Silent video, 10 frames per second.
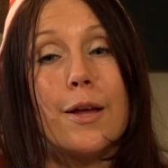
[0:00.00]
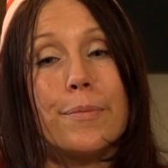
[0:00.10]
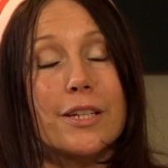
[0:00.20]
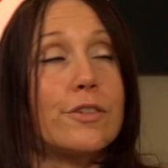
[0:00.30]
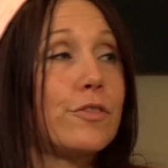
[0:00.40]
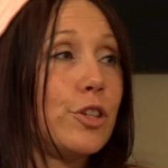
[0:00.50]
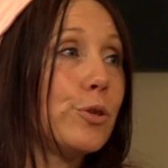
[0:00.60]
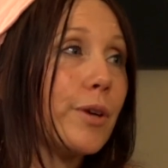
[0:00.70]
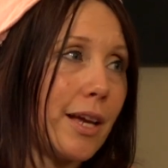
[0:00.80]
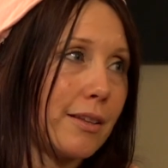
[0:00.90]
Because if
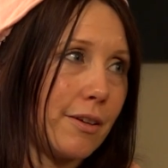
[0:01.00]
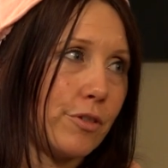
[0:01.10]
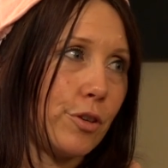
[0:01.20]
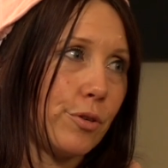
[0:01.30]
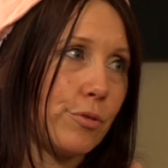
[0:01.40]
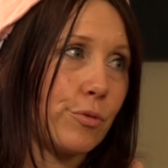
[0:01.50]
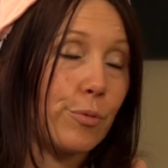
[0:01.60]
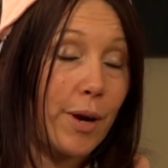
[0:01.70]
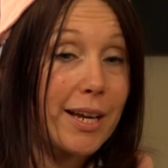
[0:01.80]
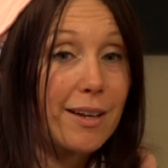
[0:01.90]
you can't love you
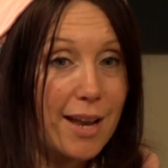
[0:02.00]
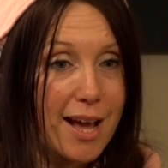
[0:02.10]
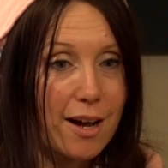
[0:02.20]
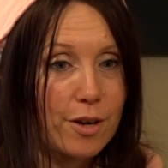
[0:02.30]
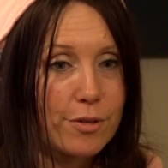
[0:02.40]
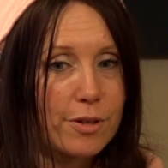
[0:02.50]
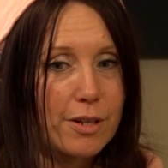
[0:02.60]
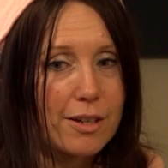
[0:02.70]
right now,